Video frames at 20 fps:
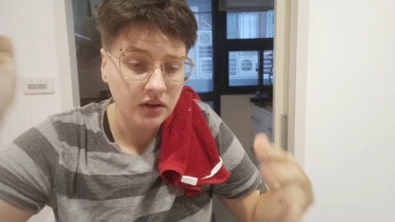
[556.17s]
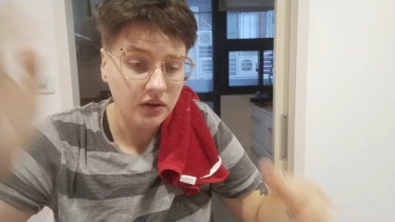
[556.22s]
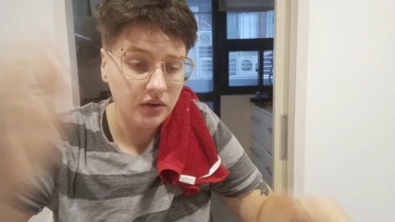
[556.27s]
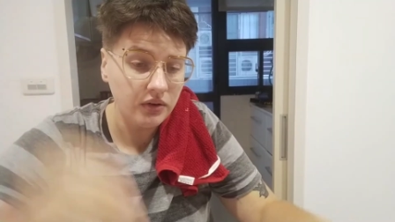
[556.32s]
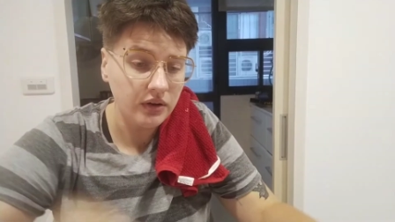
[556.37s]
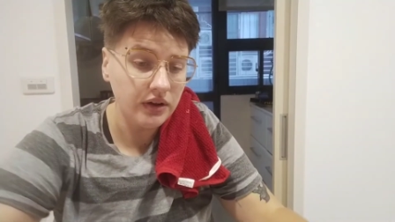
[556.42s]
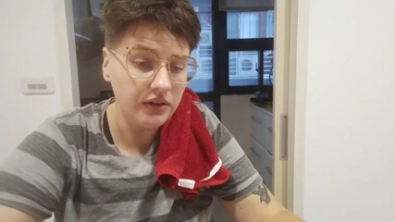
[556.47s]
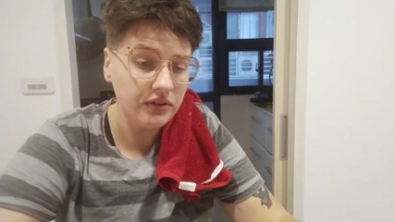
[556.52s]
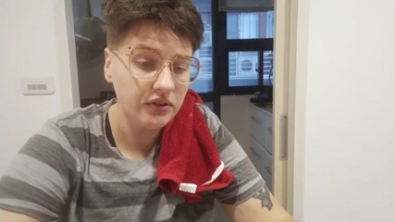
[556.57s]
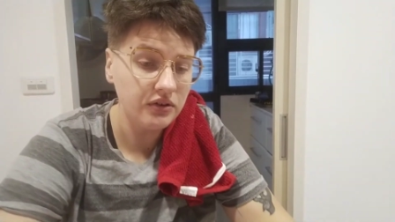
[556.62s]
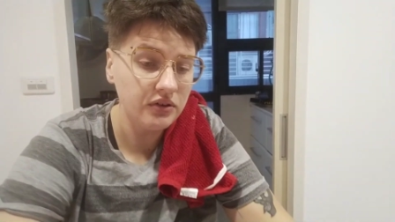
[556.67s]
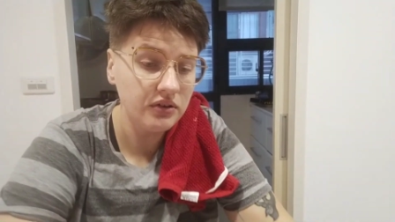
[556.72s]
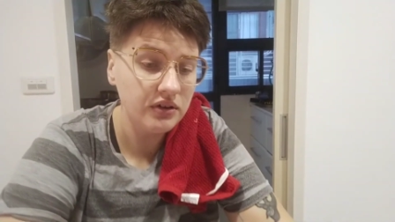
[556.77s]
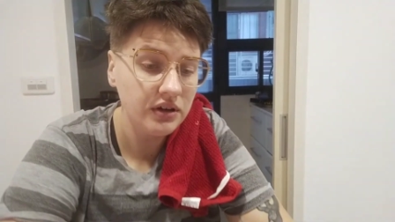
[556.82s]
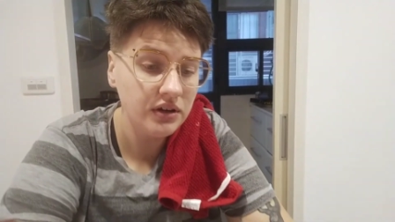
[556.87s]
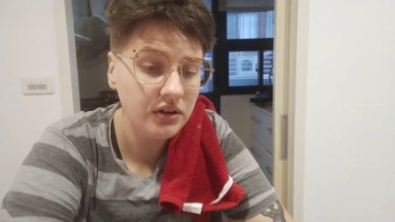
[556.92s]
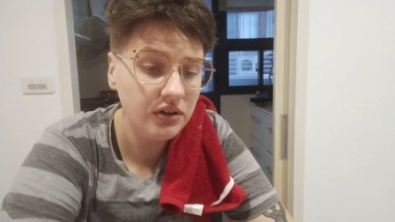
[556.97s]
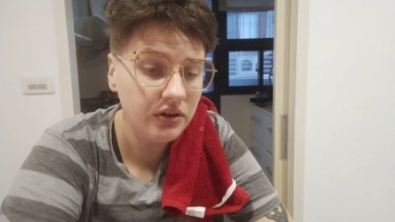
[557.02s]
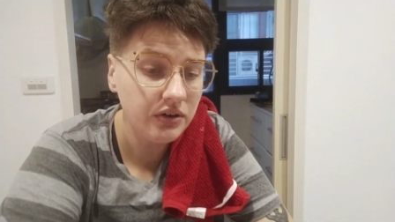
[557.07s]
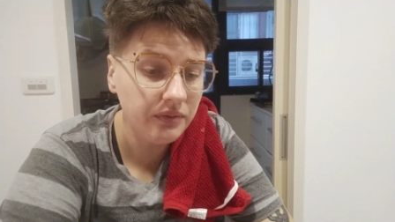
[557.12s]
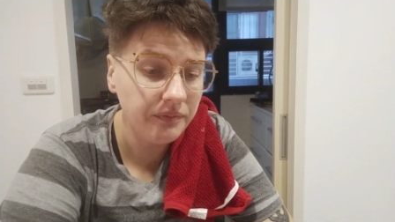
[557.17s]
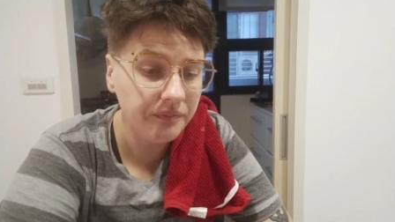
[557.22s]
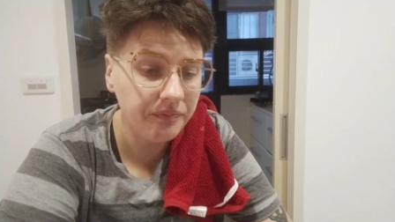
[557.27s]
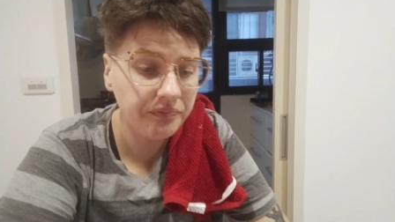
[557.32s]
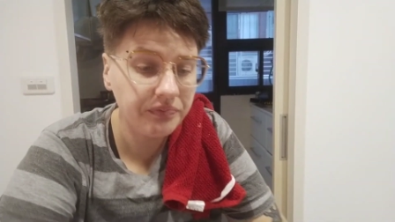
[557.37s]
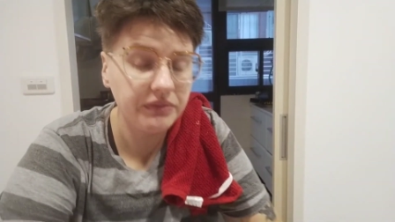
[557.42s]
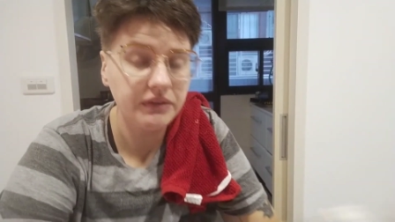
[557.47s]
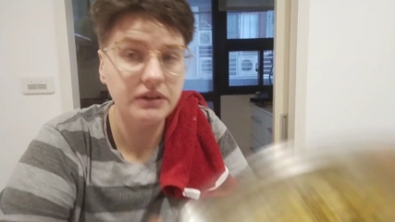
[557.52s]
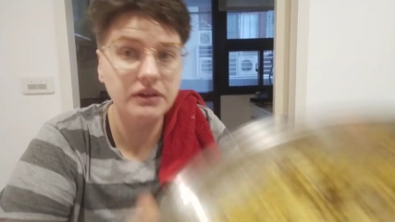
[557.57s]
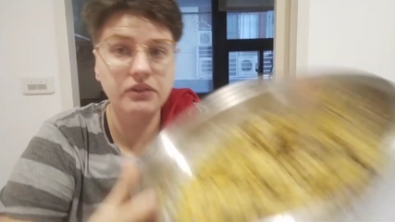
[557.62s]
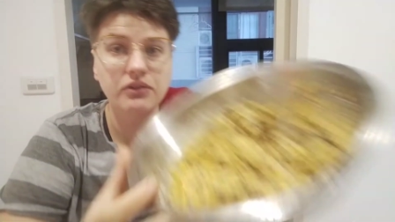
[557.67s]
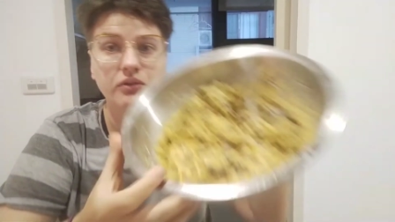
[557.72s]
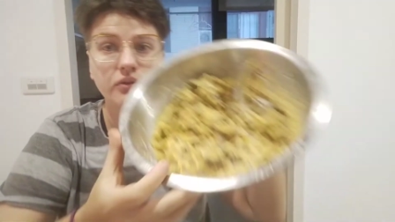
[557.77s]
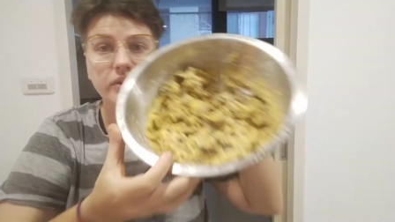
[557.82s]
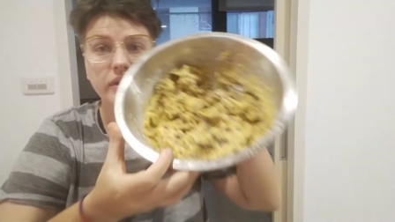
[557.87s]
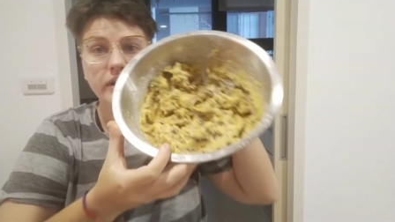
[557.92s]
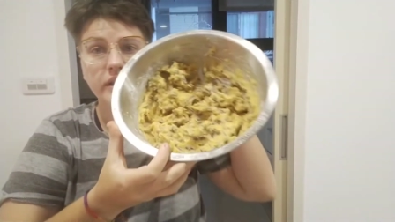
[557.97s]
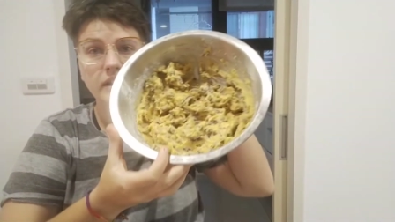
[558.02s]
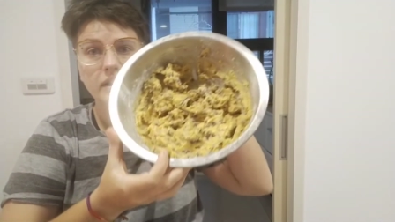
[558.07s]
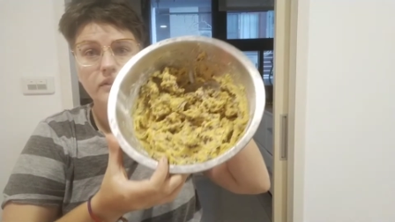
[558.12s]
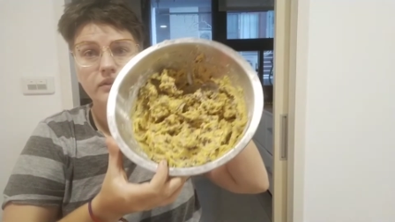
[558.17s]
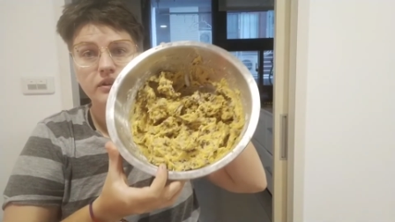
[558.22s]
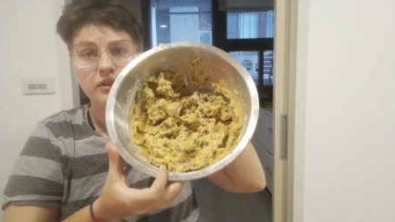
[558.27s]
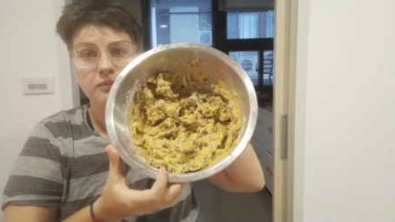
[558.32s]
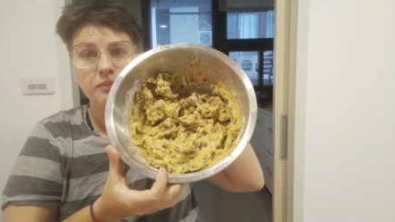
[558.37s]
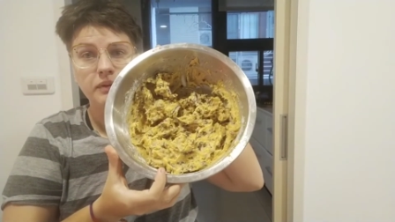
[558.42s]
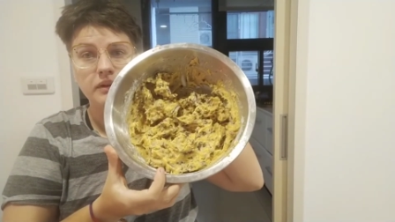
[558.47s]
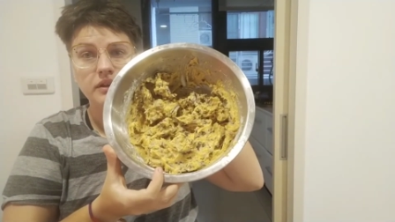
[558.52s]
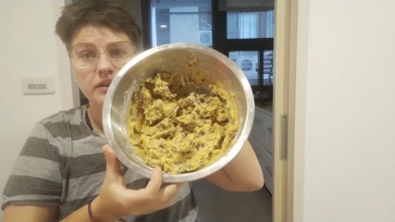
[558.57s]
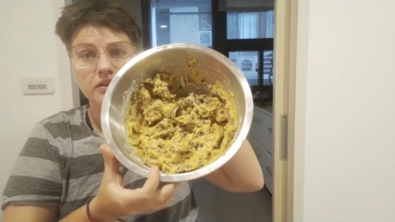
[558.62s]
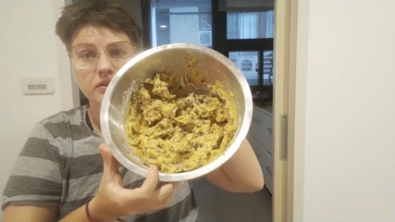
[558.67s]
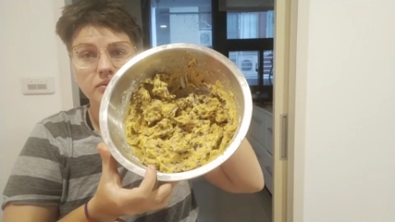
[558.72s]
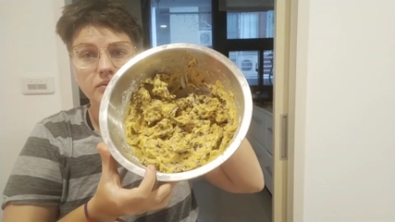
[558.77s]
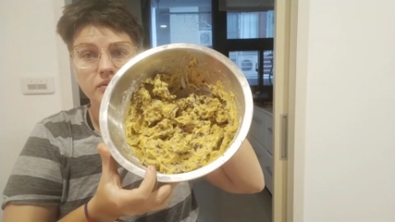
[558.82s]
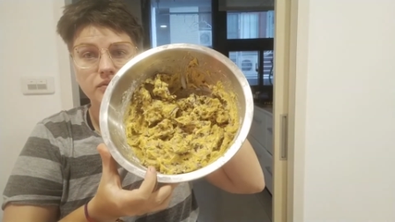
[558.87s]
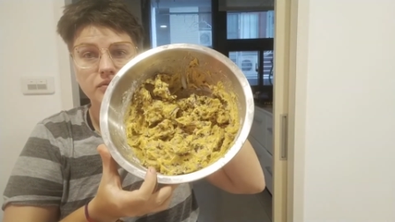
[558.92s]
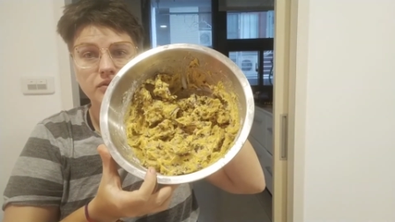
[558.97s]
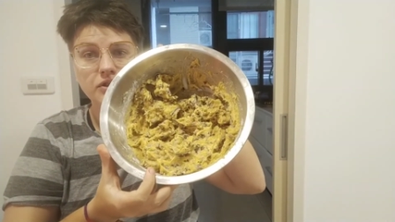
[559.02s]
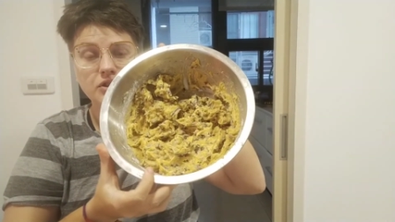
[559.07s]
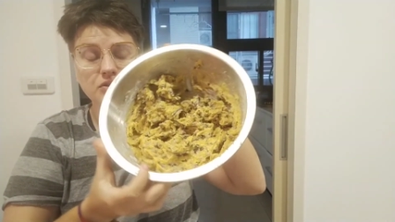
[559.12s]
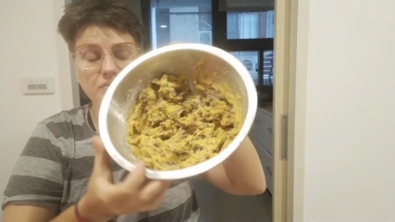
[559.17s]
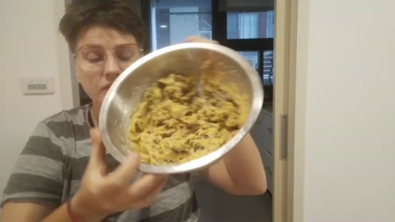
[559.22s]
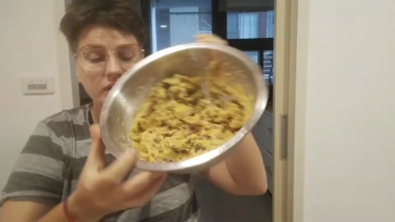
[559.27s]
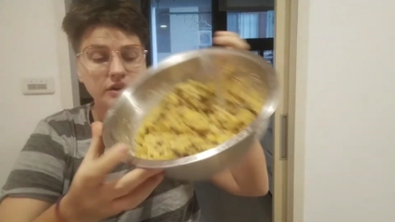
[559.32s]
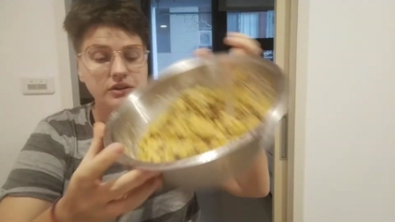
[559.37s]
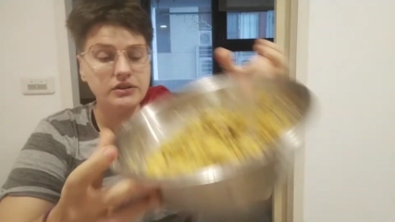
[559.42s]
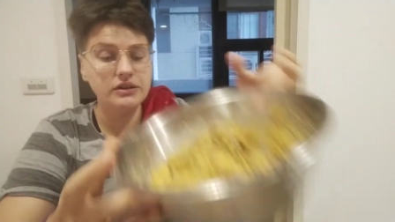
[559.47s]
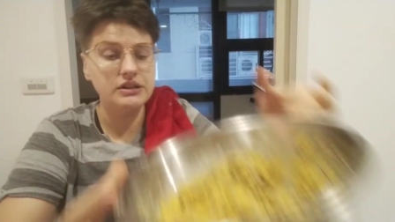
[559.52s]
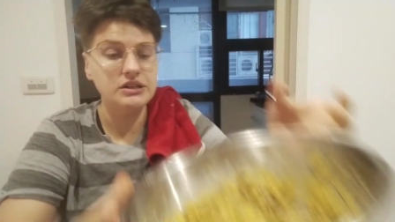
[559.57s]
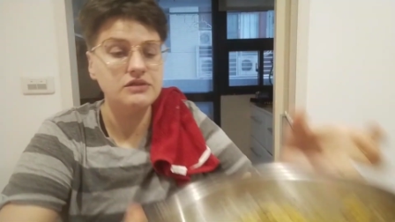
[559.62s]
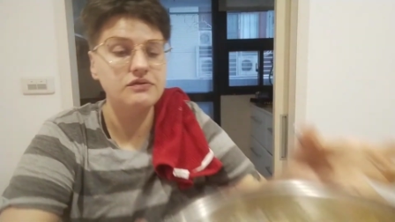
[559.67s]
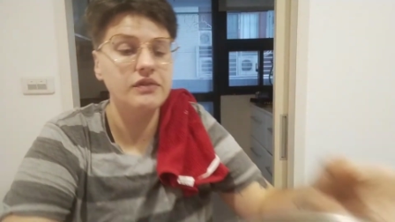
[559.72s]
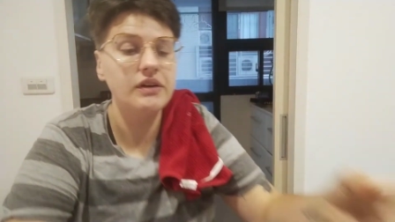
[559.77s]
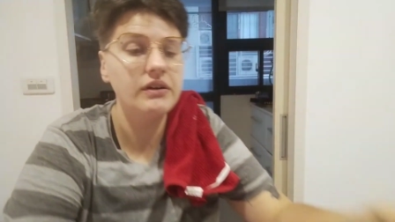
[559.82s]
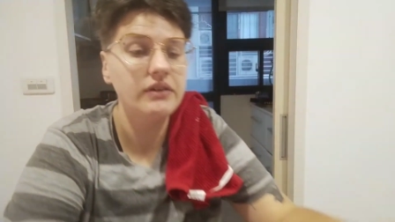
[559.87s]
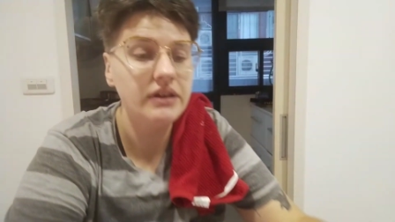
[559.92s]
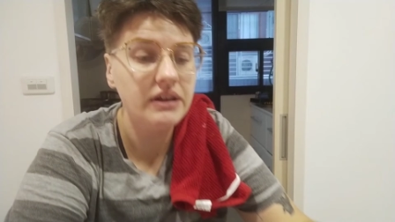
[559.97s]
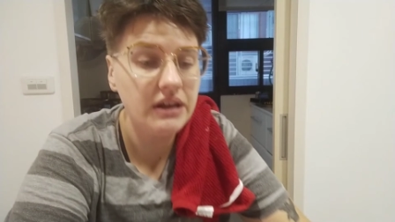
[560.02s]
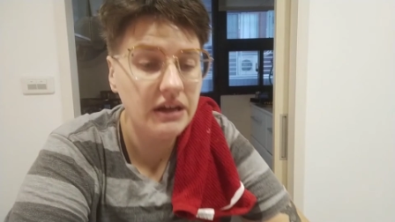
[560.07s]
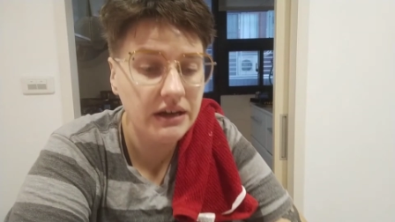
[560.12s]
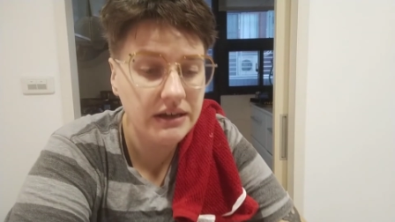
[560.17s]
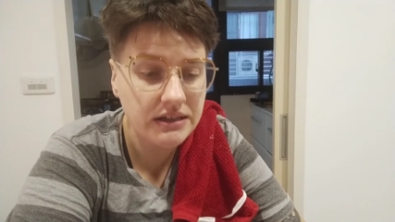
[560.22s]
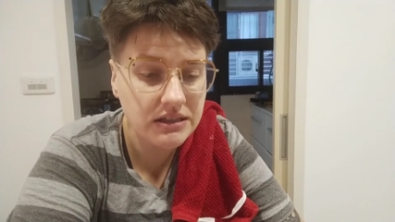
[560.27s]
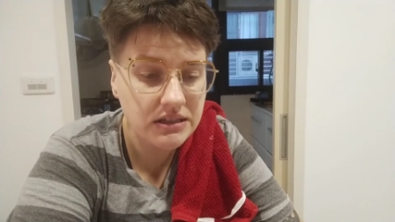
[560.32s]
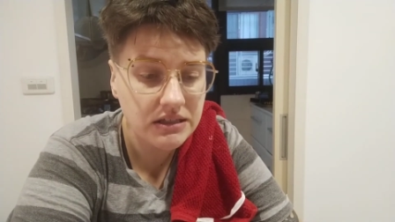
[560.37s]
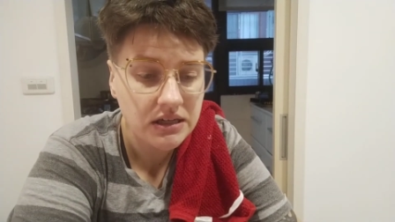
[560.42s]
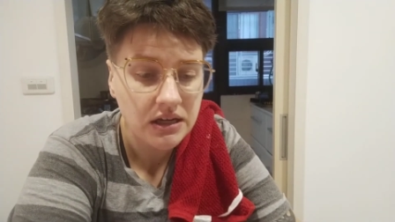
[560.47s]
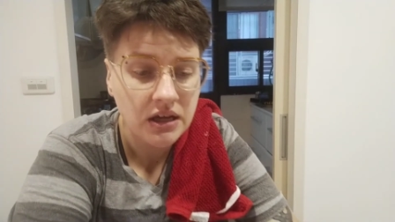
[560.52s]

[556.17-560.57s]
Okay, the cookie dough is okay now. It's been in the refrigerator. It's very nice.